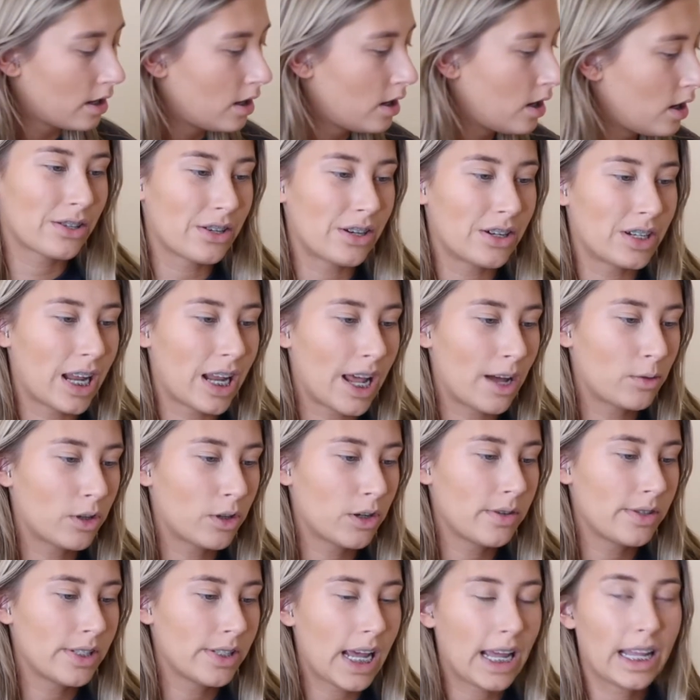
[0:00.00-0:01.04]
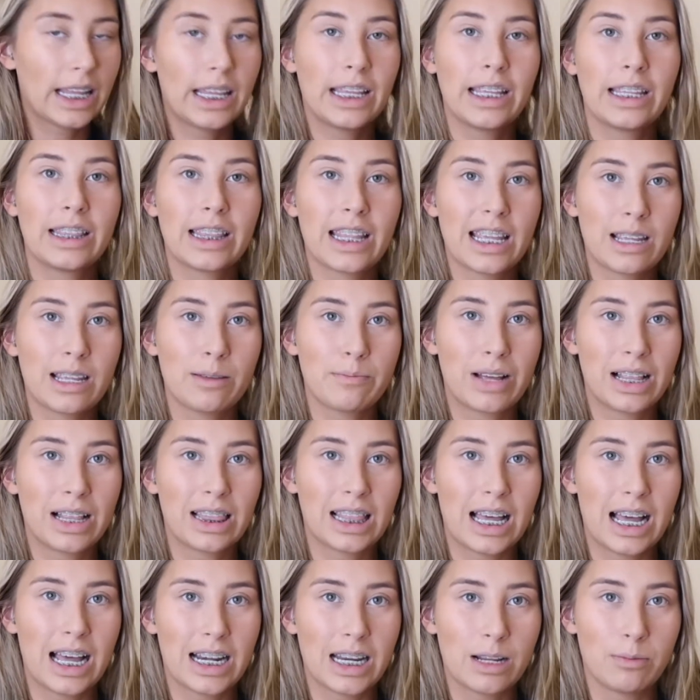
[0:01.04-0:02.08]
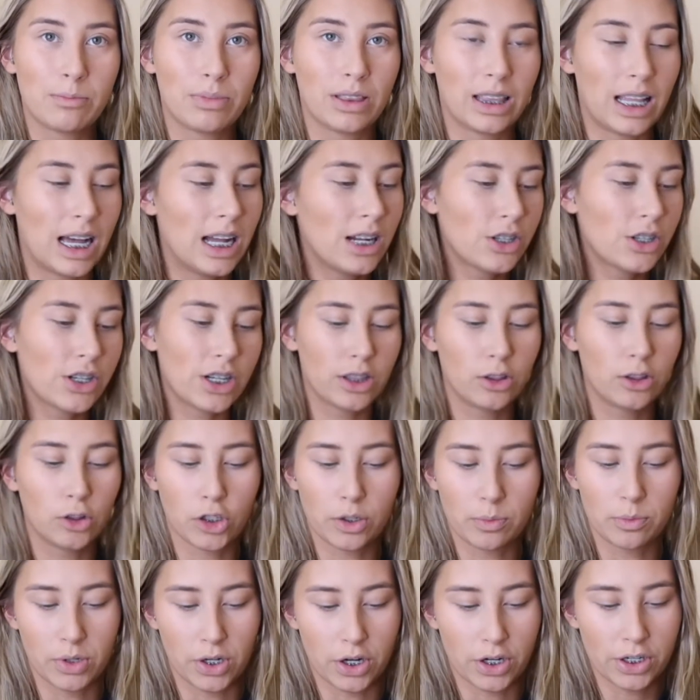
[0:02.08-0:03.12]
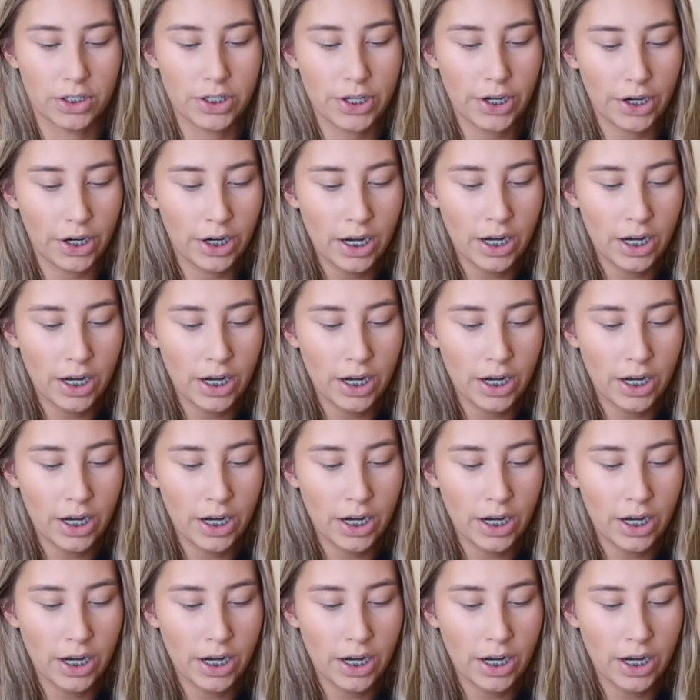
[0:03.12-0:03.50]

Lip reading: So now I'm going to be taking the Milani blush in Luminoso.